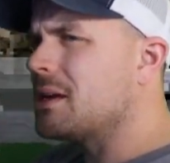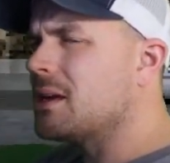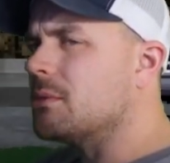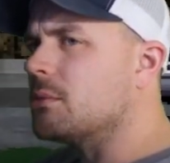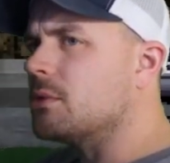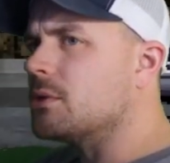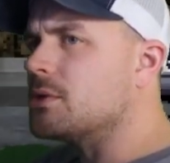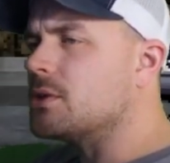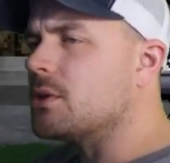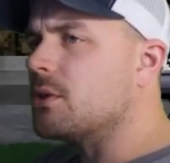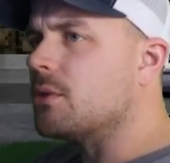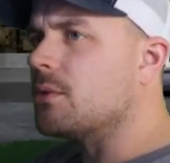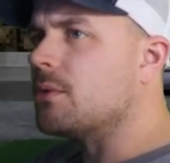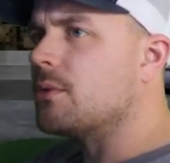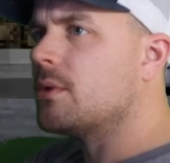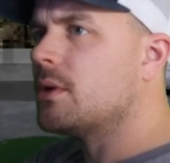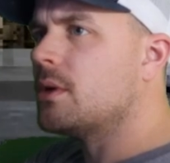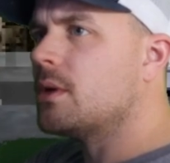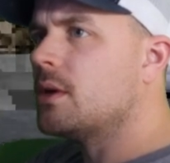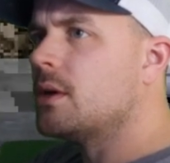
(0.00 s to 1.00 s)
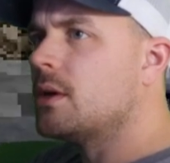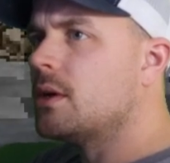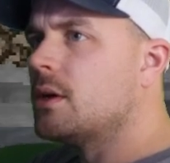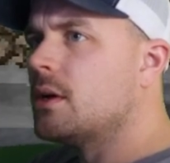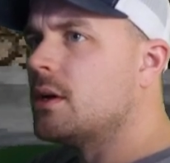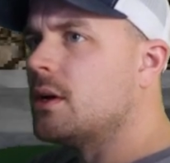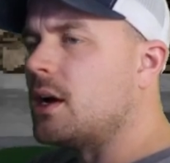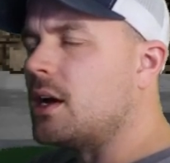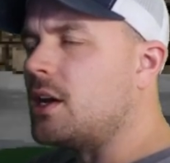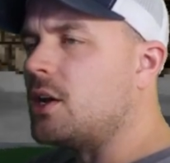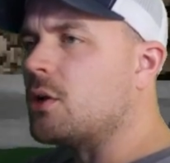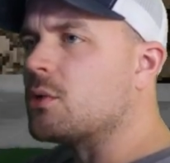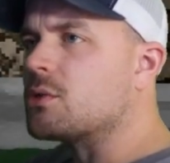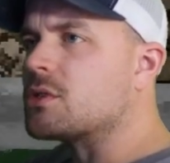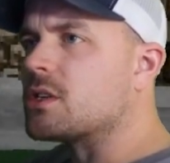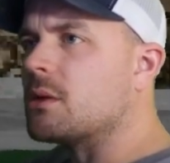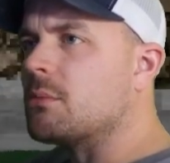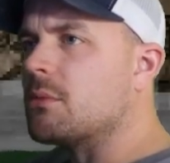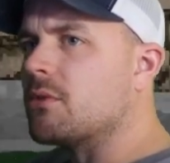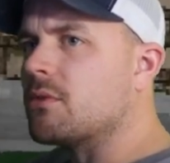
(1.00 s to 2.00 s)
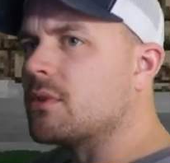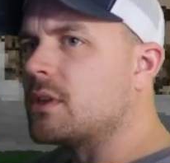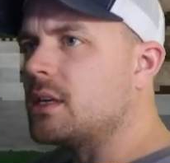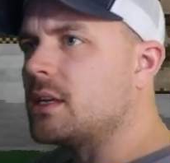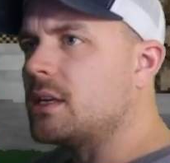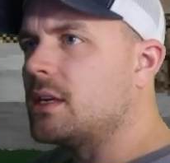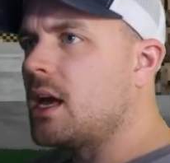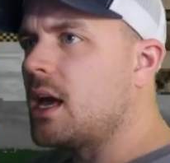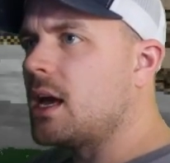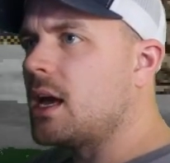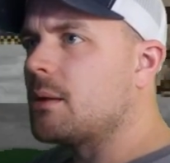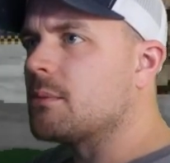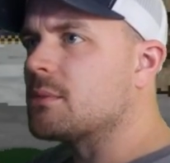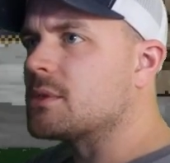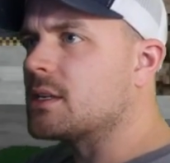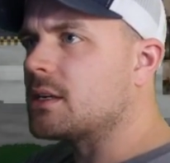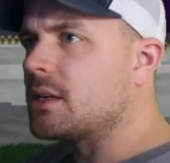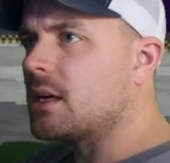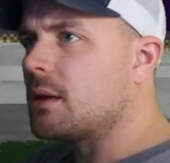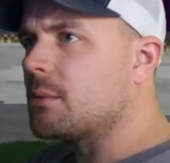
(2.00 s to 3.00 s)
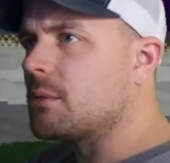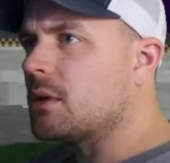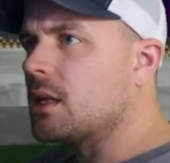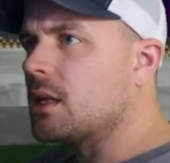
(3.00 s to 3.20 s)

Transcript: be able to. I know some of the games and game